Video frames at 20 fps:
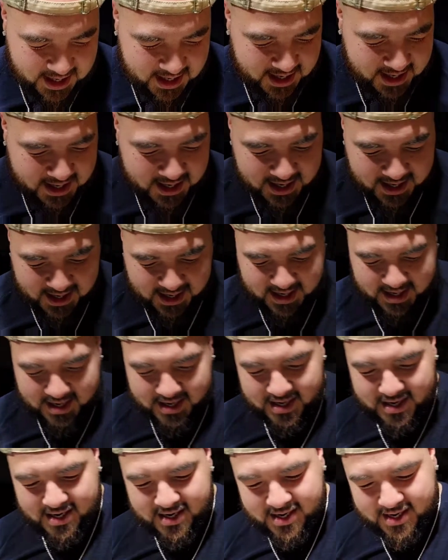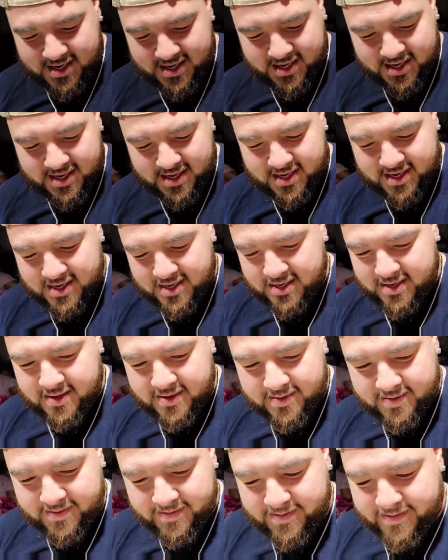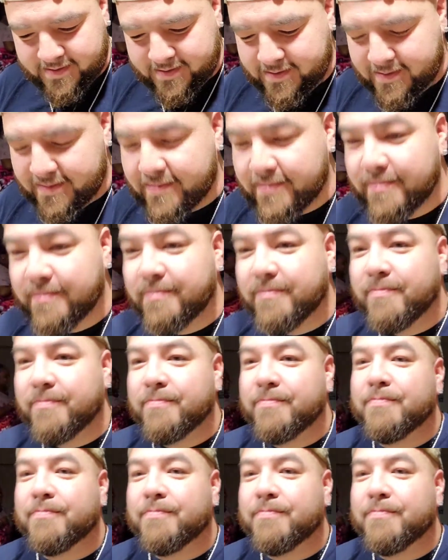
(no one is talking)